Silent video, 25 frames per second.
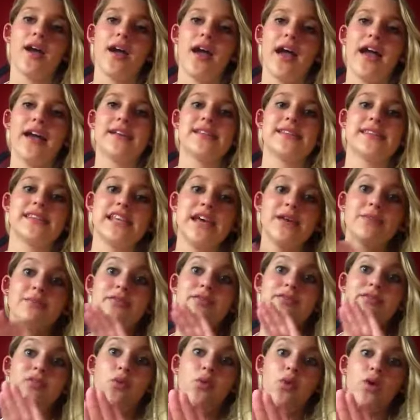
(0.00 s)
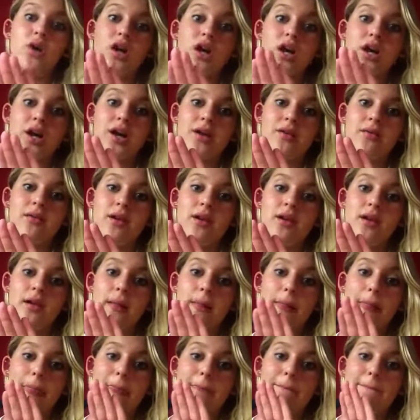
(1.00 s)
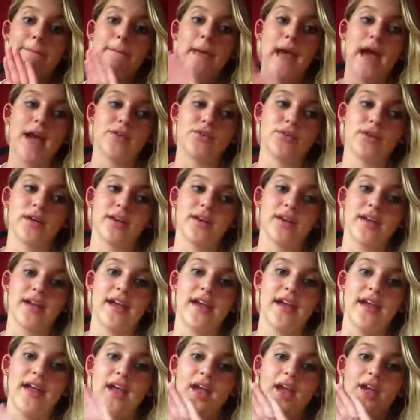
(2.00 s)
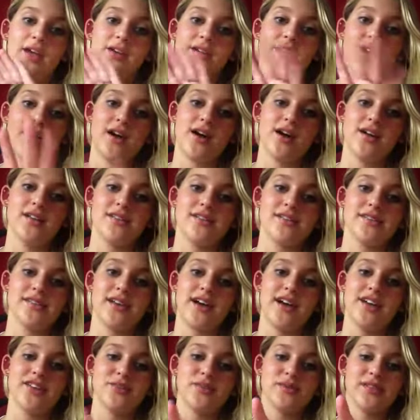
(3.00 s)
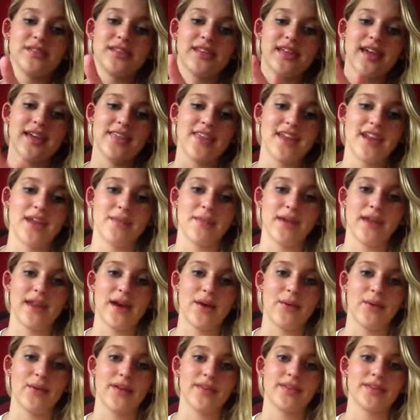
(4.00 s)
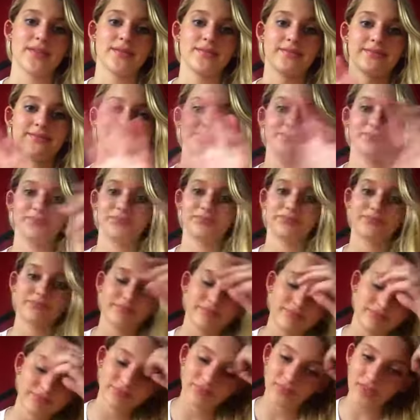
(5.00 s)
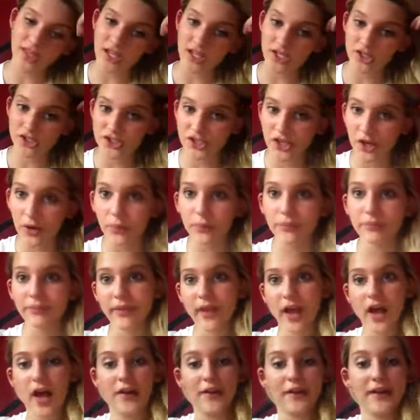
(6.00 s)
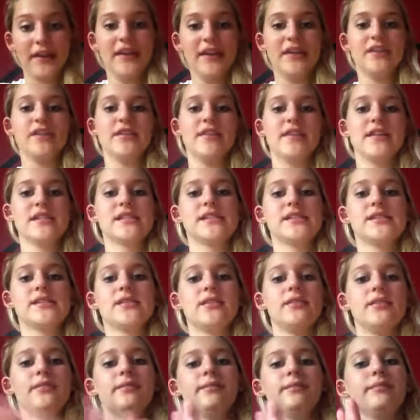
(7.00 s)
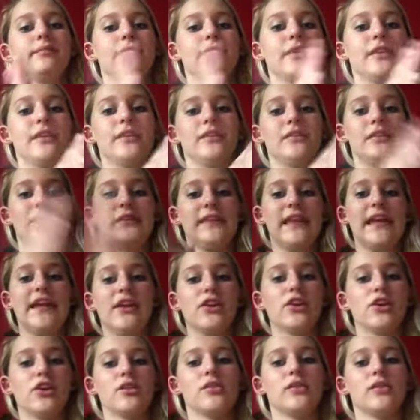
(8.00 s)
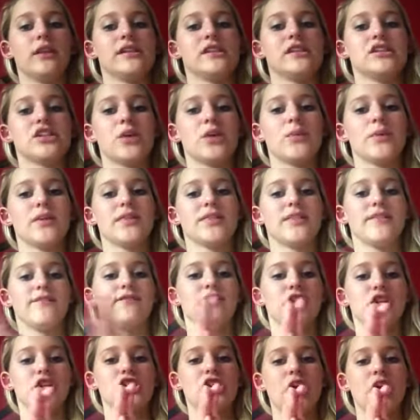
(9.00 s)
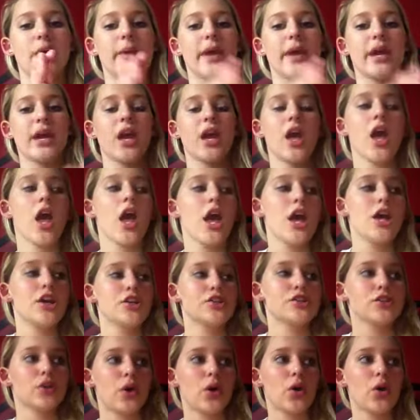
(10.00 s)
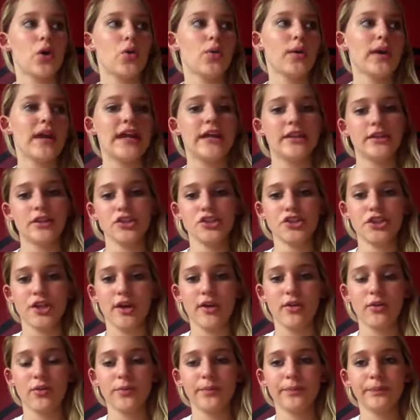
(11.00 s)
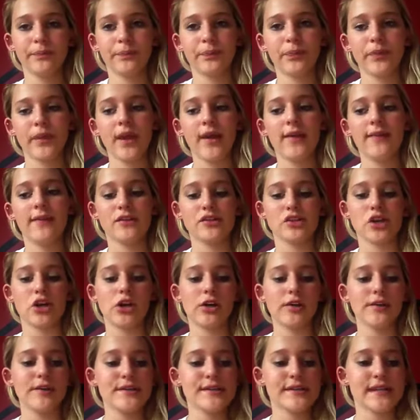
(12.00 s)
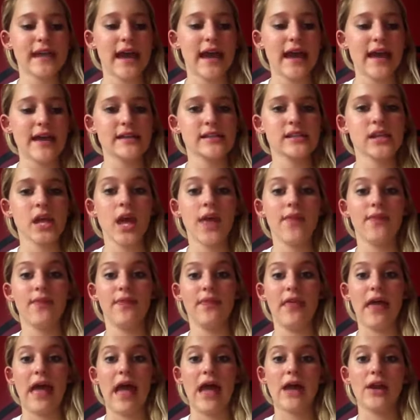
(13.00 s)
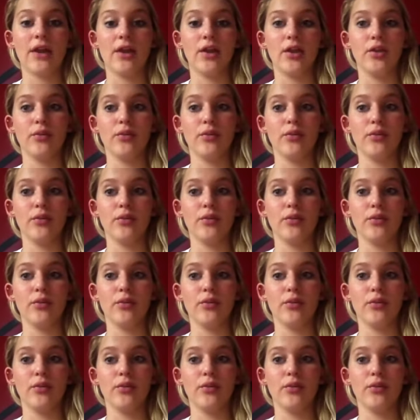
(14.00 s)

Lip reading: Except for Patrick and Hans. Hans was the guy that I made out with. So, I'll get into this later. Let's start with the first topic. So, in the show, there's all these guys that